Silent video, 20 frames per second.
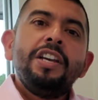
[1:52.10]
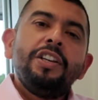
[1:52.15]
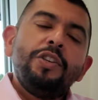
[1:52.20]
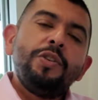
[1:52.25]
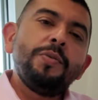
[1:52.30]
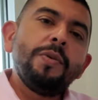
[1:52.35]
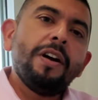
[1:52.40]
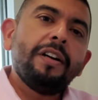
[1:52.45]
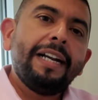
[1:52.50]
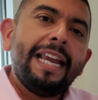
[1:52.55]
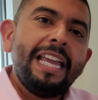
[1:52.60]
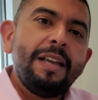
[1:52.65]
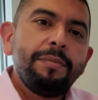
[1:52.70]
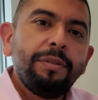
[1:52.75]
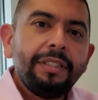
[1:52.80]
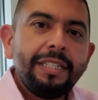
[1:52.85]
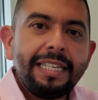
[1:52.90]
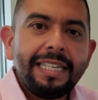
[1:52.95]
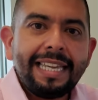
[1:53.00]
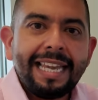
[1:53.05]
you are
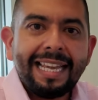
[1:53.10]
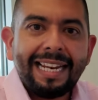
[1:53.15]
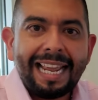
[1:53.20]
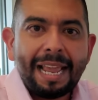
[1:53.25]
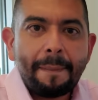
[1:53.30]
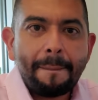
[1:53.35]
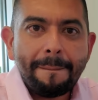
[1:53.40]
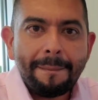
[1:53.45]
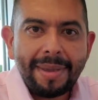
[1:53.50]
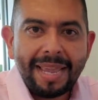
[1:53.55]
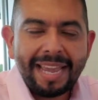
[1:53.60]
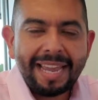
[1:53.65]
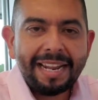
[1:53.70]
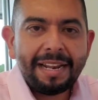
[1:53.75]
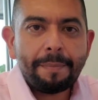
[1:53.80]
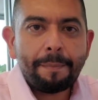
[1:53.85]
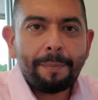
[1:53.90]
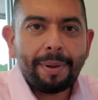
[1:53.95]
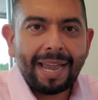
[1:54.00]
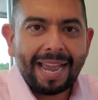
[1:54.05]
able to get a
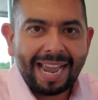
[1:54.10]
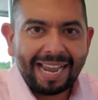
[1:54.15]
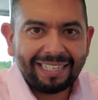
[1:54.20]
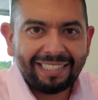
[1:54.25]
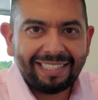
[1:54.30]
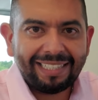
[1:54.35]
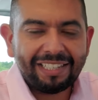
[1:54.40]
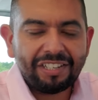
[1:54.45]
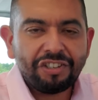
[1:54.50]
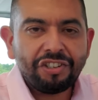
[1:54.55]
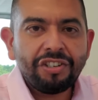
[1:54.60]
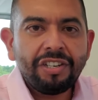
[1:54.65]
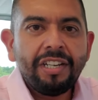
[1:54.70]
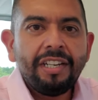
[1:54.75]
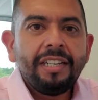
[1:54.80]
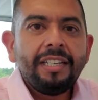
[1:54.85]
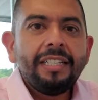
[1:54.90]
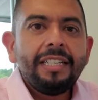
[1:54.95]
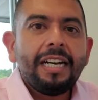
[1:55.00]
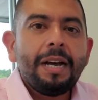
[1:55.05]
mid package.
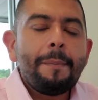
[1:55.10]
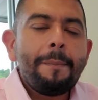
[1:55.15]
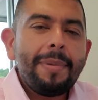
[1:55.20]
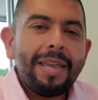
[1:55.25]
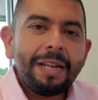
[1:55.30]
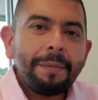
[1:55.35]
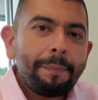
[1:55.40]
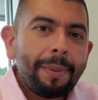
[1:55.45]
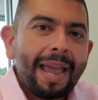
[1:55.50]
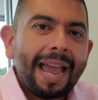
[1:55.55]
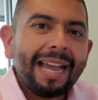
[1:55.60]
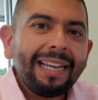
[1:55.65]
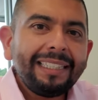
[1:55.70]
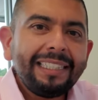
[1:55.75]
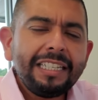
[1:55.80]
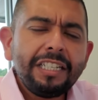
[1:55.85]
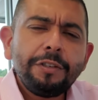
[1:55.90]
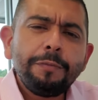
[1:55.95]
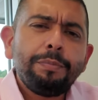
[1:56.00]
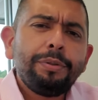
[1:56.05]
A mid
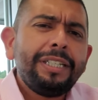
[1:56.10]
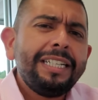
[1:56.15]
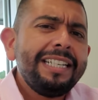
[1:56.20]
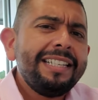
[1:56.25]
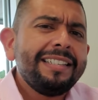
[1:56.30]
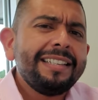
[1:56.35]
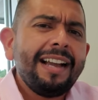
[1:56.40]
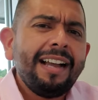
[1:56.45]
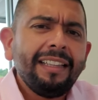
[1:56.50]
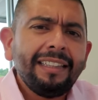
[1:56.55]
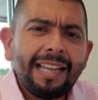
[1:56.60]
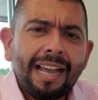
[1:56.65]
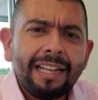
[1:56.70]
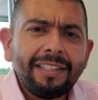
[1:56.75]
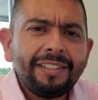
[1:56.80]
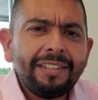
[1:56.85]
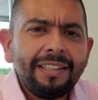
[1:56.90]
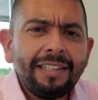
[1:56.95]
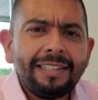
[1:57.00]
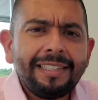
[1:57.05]
package brings a lot
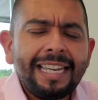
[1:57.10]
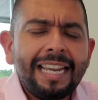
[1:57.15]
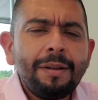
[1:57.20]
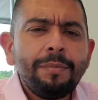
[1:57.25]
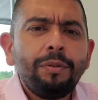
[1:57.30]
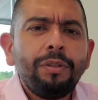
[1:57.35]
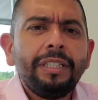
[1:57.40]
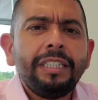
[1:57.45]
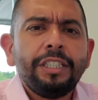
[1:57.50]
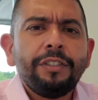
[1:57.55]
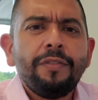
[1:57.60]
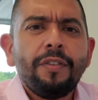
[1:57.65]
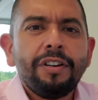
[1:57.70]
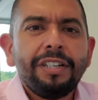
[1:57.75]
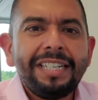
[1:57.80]
to the table as far